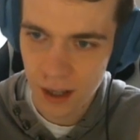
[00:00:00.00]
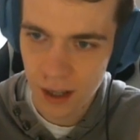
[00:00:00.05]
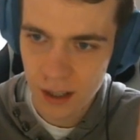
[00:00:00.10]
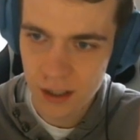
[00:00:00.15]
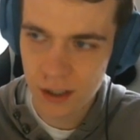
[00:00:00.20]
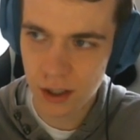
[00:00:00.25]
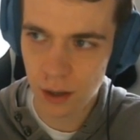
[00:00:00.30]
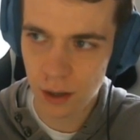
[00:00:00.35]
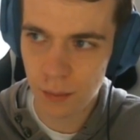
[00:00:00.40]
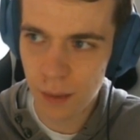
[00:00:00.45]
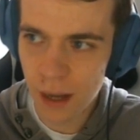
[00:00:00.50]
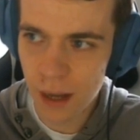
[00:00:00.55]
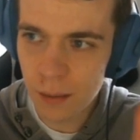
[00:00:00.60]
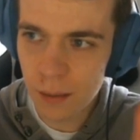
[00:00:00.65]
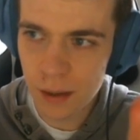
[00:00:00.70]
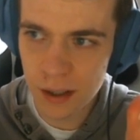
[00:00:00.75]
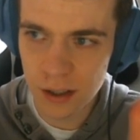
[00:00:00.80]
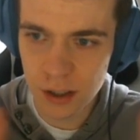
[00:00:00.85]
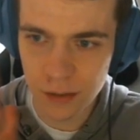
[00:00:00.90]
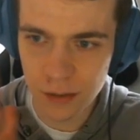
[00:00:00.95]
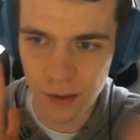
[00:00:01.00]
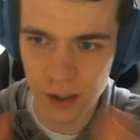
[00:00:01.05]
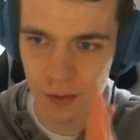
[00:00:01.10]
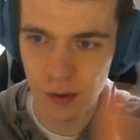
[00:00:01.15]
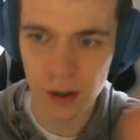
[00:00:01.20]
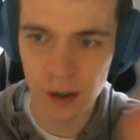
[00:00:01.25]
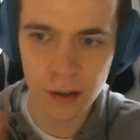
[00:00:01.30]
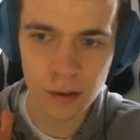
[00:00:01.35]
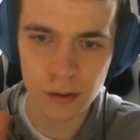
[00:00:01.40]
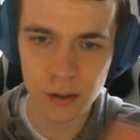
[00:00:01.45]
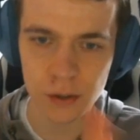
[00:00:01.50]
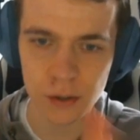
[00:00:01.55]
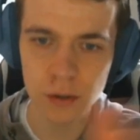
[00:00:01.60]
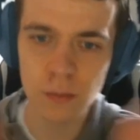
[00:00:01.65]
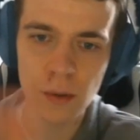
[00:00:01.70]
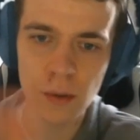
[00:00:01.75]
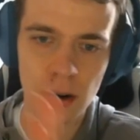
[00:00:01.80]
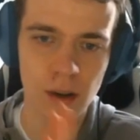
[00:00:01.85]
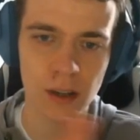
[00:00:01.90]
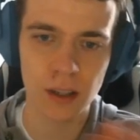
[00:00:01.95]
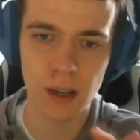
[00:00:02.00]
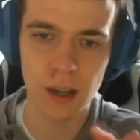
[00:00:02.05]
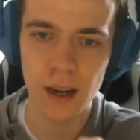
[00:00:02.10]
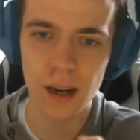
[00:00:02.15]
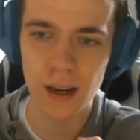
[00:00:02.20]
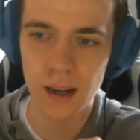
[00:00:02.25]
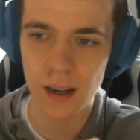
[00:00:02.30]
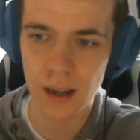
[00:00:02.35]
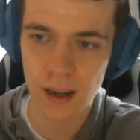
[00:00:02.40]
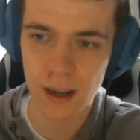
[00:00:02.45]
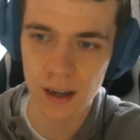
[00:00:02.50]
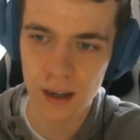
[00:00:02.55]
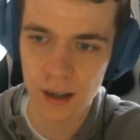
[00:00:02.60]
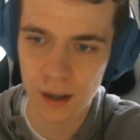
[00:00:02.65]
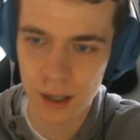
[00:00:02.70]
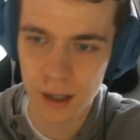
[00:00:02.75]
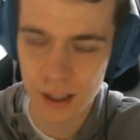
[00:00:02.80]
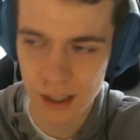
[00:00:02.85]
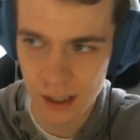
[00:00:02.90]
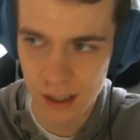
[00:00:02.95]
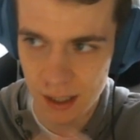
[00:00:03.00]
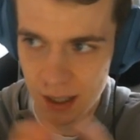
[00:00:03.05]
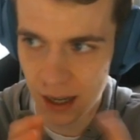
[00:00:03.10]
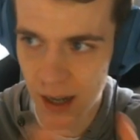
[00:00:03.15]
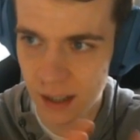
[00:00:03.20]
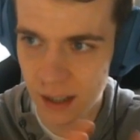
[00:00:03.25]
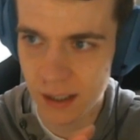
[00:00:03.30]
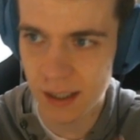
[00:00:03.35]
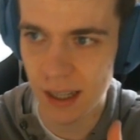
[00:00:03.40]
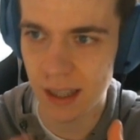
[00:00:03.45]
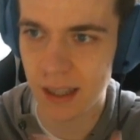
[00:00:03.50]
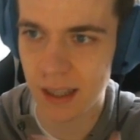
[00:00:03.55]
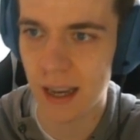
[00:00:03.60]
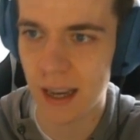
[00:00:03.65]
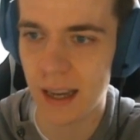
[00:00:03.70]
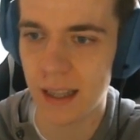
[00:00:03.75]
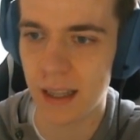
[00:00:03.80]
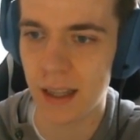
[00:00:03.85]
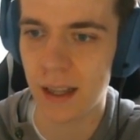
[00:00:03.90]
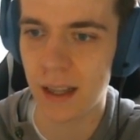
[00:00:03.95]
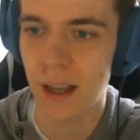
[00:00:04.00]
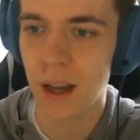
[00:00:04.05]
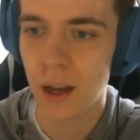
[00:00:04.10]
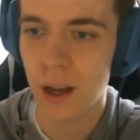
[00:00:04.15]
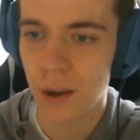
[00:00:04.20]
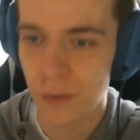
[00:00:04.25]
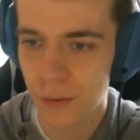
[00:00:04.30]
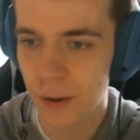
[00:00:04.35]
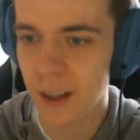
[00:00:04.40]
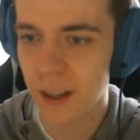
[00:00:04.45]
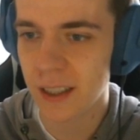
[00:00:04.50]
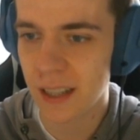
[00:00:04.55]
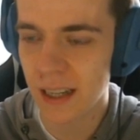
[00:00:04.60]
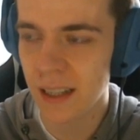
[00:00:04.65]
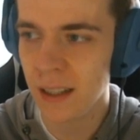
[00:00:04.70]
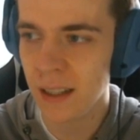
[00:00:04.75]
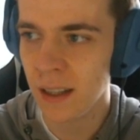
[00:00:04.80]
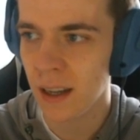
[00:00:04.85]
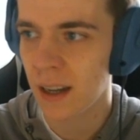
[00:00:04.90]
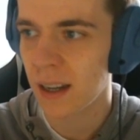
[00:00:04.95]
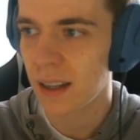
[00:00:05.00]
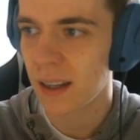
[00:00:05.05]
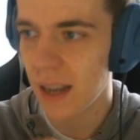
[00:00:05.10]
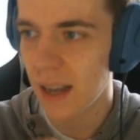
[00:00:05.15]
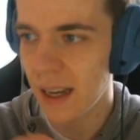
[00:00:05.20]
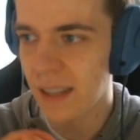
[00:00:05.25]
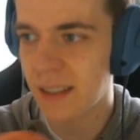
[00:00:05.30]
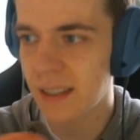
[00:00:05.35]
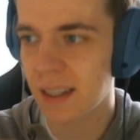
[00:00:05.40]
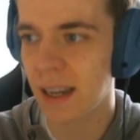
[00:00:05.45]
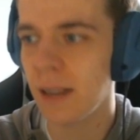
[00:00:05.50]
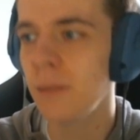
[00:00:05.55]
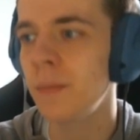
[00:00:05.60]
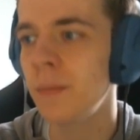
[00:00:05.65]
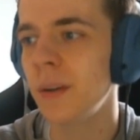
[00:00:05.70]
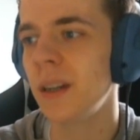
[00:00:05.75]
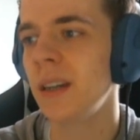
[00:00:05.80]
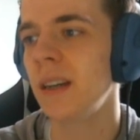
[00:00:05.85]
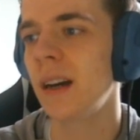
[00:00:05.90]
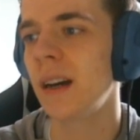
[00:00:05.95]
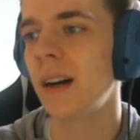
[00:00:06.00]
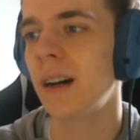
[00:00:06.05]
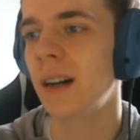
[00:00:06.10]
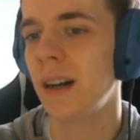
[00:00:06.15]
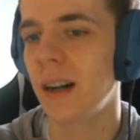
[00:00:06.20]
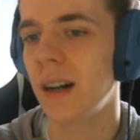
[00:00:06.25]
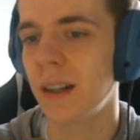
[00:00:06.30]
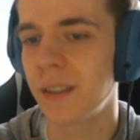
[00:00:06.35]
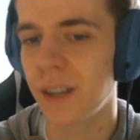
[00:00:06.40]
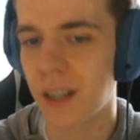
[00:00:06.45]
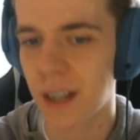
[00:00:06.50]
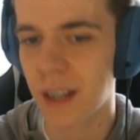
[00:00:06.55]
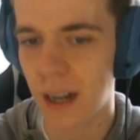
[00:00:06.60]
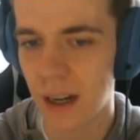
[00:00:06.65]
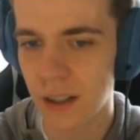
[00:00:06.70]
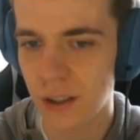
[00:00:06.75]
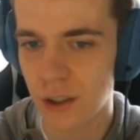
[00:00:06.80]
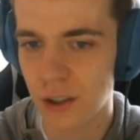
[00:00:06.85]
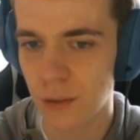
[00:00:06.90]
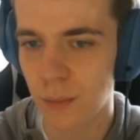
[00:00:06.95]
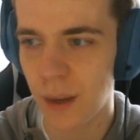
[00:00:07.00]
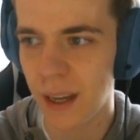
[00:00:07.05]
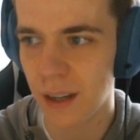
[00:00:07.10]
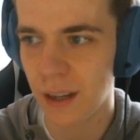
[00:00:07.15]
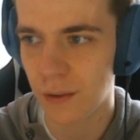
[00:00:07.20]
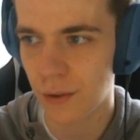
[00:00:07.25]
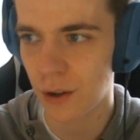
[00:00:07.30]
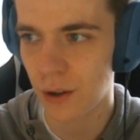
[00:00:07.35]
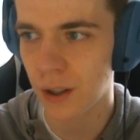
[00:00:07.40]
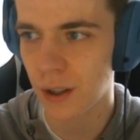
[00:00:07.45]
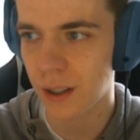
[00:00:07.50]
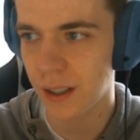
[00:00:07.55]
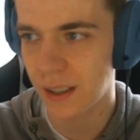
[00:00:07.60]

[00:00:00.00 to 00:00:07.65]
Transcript: So maybe just with 1 or 2 more cards that can fit in, it can be the card to make work.